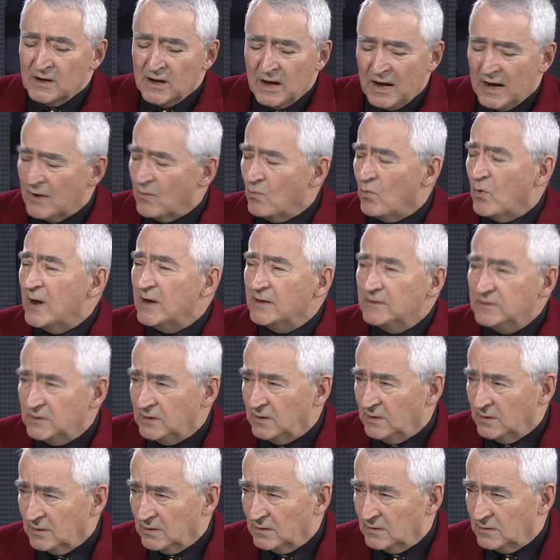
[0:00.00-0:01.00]
I went
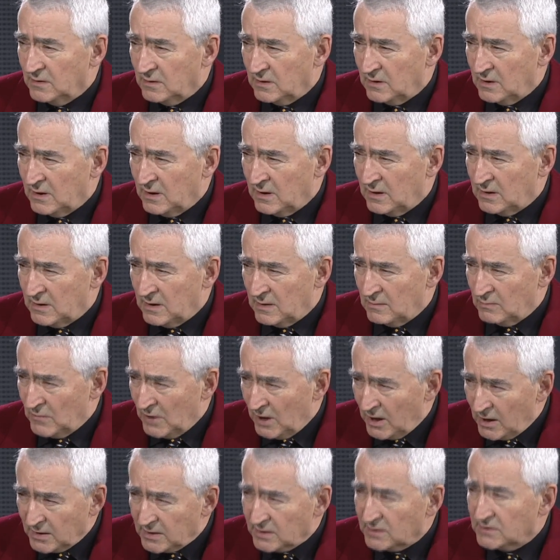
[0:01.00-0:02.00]
in, and I'm
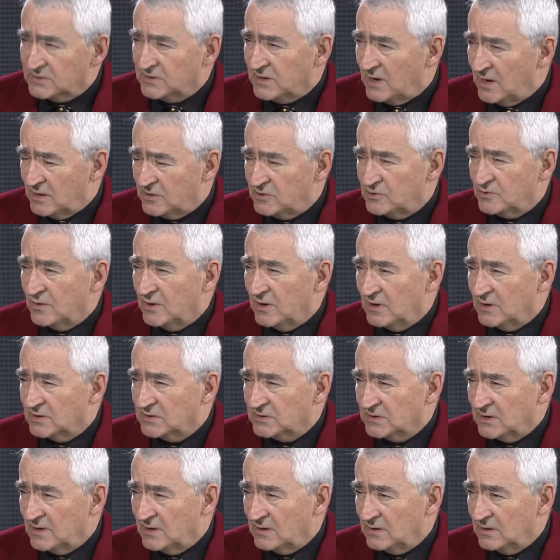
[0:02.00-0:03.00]
not exaggerating,
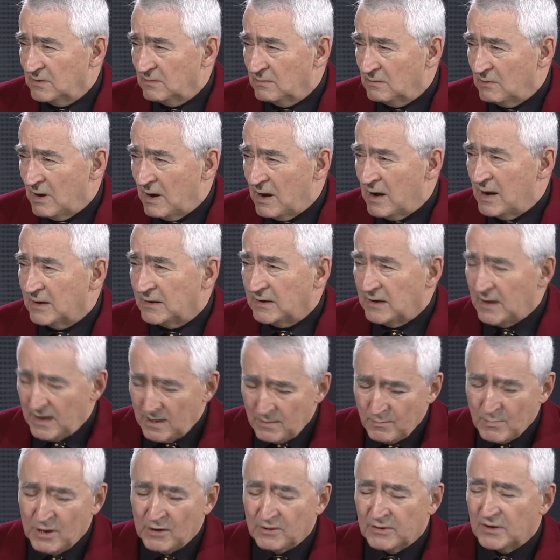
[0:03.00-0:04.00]
Sandy. I
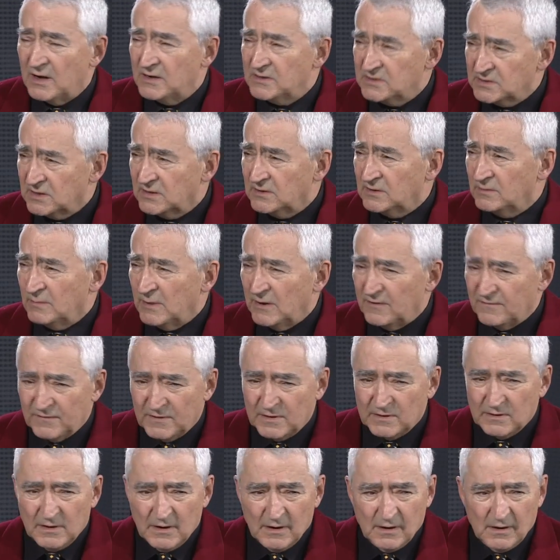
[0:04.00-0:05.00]
came out and I said to my
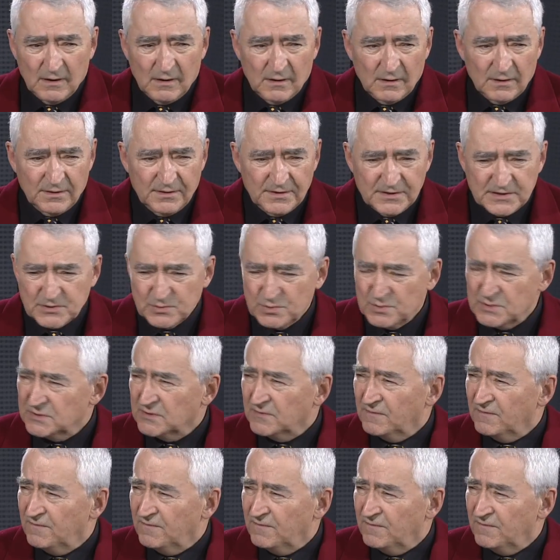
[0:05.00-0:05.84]
friend, this was a